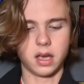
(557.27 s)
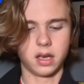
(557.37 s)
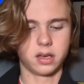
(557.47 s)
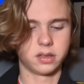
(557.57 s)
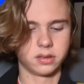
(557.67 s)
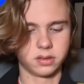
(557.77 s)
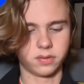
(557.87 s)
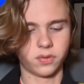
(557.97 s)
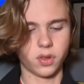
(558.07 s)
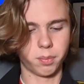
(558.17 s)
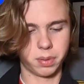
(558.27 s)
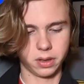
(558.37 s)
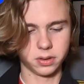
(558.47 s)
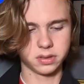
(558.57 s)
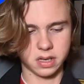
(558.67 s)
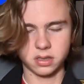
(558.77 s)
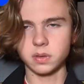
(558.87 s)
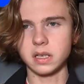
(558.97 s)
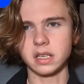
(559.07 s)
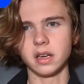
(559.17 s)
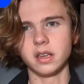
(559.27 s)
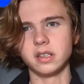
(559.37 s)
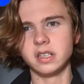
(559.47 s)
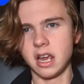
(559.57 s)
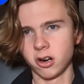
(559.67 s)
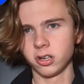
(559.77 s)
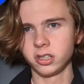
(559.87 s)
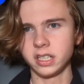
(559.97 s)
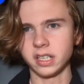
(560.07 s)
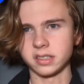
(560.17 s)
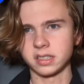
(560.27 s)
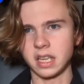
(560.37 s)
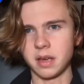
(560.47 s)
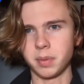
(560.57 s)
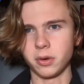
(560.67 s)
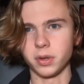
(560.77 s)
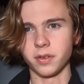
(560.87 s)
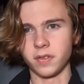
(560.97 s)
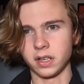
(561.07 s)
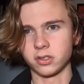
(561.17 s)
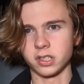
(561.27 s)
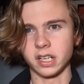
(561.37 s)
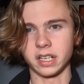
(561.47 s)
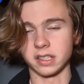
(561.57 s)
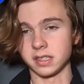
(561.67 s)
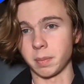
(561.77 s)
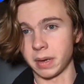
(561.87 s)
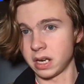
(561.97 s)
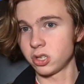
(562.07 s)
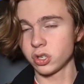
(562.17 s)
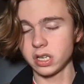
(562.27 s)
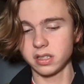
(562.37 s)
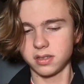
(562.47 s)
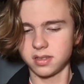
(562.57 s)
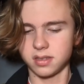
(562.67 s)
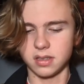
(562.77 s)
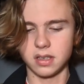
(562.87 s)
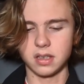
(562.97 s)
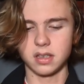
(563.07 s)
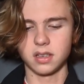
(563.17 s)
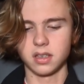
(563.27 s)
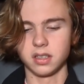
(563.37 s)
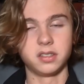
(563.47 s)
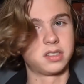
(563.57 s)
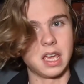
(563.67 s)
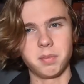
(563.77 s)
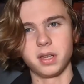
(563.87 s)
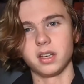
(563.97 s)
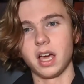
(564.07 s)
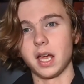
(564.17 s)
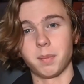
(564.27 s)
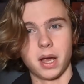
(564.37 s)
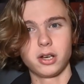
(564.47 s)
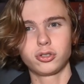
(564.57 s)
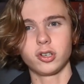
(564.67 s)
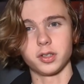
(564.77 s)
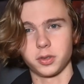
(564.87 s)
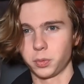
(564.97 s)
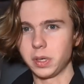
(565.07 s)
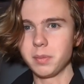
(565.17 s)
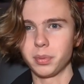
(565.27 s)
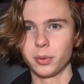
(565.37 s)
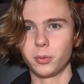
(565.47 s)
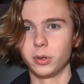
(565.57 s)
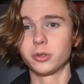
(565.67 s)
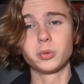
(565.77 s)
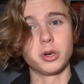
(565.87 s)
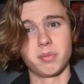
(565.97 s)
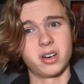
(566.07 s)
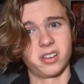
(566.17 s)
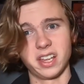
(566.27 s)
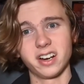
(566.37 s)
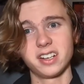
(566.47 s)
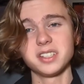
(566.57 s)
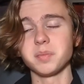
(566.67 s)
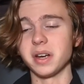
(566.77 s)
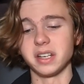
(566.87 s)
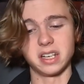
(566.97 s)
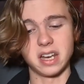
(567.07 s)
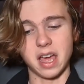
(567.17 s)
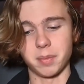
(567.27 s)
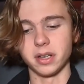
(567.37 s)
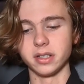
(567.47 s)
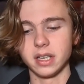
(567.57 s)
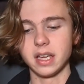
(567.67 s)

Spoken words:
And for the Bills last week, narrowly escaping with a victory against the Patriots, escaping a Patriots sweep, which would have been hilarious, but it didn't happen.